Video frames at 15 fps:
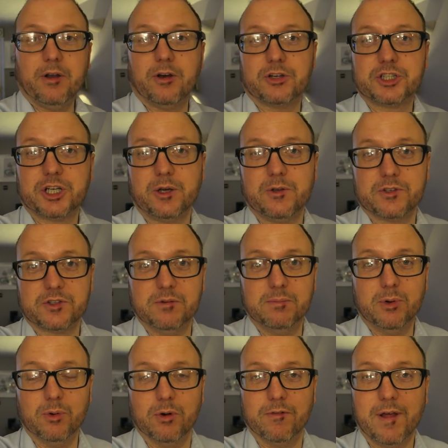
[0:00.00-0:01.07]
and I'll show you some
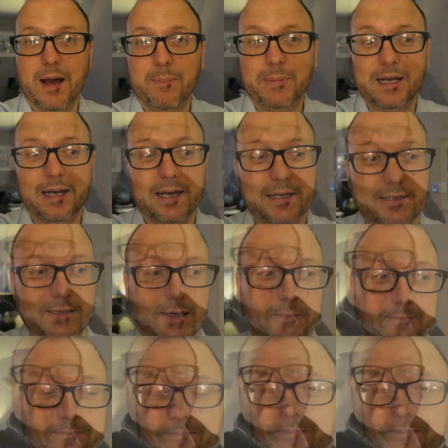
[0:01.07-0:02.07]
more of that a bit later.